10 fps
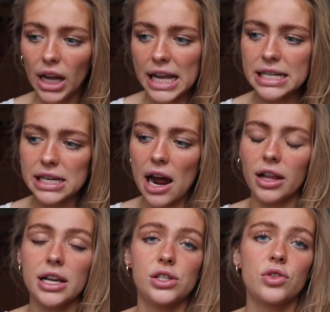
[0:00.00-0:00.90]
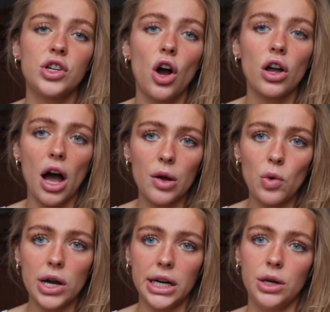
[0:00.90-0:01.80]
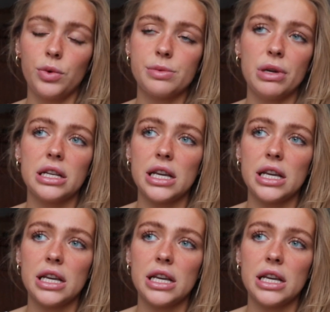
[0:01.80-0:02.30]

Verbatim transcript: in Thailand. So the dog I wanted was being